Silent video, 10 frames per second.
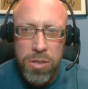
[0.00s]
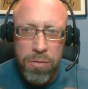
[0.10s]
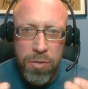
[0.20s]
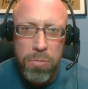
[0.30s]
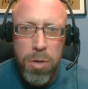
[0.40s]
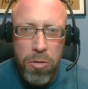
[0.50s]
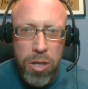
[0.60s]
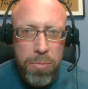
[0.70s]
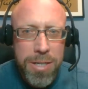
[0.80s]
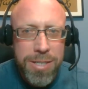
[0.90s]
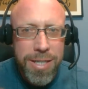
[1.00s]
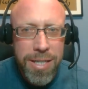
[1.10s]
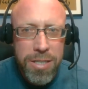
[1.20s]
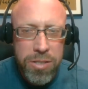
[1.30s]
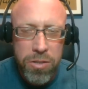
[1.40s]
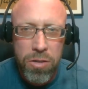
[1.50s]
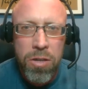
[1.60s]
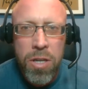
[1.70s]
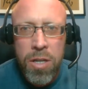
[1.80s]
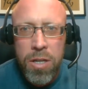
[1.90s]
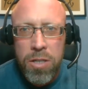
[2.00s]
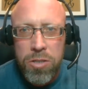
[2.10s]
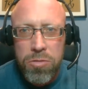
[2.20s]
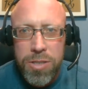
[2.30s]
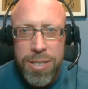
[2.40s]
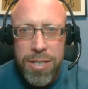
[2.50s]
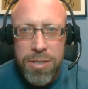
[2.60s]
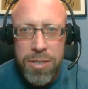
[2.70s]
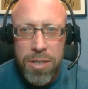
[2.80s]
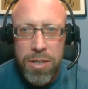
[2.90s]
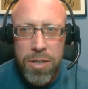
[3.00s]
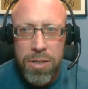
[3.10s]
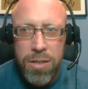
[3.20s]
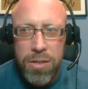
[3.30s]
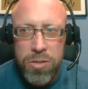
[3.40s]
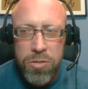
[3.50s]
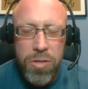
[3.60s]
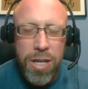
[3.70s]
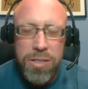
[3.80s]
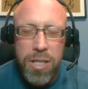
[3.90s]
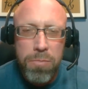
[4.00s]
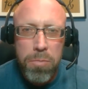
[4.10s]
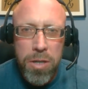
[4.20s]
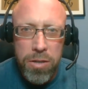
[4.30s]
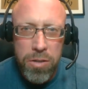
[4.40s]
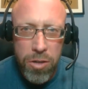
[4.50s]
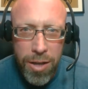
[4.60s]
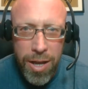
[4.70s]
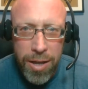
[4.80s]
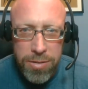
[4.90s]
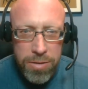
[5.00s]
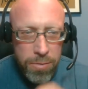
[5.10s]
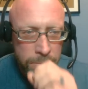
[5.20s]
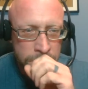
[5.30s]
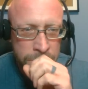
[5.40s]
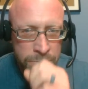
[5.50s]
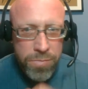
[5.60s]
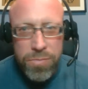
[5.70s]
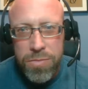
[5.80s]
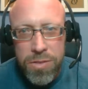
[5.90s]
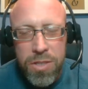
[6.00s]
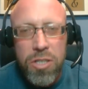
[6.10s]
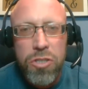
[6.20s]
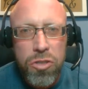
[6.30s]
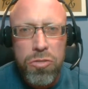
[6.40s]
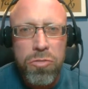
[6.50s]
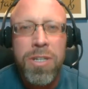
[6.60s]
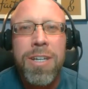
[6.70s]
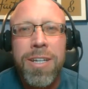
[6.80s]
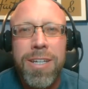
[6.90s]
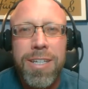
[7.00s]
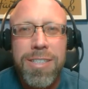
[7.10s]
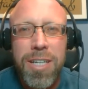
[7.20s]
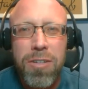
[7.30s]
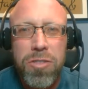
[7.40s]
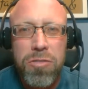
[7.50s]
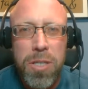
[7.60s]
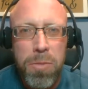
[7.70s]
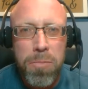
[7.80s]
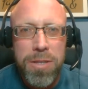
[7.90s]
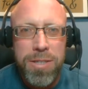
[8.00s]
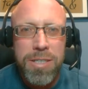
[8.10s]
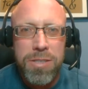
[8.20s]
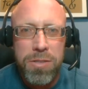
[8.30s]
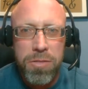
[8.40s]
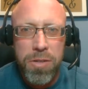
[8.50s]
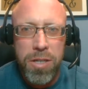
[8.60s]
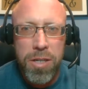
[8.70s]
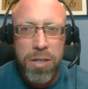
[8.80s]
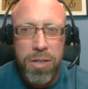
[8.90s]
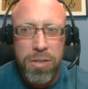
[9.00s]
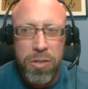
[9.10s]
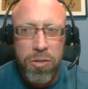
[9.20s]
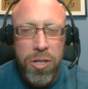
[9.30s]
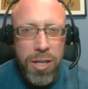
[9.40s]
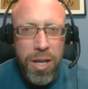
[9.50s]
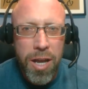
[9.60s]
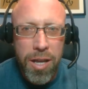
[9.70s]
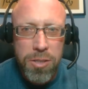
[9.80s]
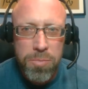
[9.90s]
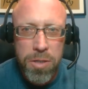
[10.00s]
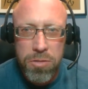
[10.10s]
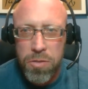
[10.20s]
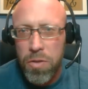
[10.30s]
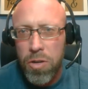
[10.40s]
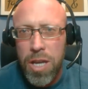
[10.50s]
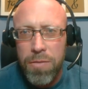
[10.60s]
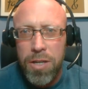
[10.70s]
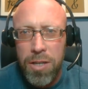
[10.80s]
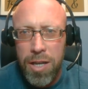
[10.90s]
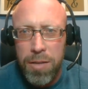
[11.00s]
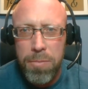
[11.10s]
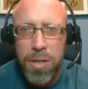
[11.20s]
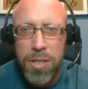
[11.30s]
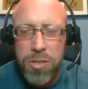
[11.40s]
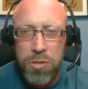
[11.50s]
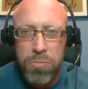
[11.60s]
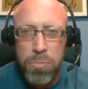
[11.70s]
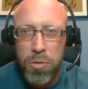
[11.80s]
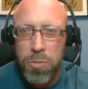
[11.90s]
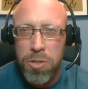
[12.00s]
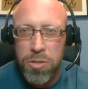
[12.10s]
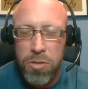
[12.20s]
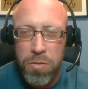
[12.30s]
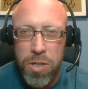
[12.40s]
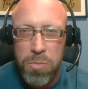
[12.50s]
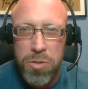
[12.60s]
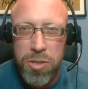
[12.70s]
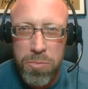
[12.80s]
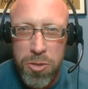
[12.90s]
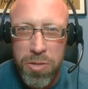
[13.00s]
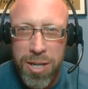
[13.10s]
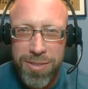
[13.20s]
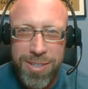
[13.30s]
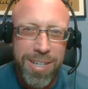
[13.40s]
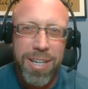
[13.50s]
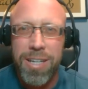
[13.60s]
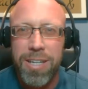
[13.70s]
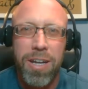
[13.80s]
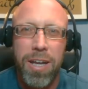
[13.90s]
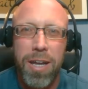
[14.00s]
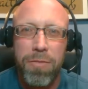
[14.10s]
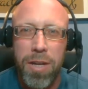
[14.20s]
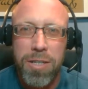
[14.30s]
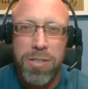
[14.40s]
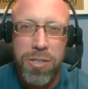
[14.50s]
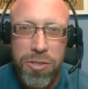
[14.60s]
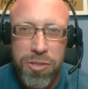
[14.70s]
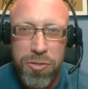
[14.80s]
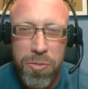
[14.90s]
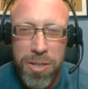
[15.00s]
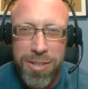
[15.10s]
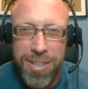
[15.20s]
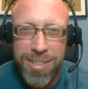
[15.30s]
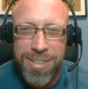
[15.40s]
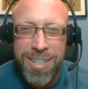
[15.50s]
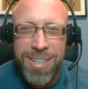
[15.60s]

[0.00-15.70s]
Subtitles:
if they're bought in, it makes it easier to teach to actually implement it in your clients. Two is how to implement this in your clients, because if you already have a client base, you pretty much know every time you put something new out, they kind of get a half-assed look to them, and